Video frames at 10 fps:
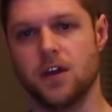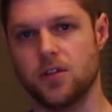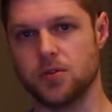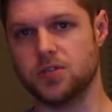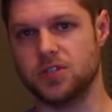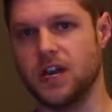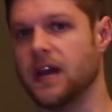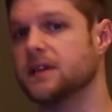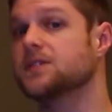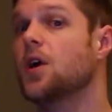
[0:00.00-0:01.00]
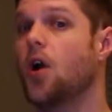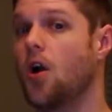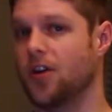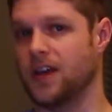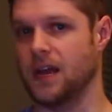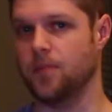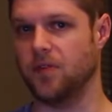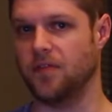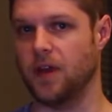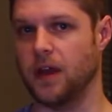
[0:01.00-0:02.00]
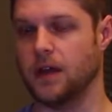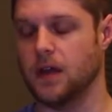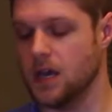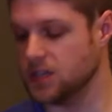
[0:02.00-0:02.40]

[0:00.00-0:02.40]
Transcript: those jacks all get amplified.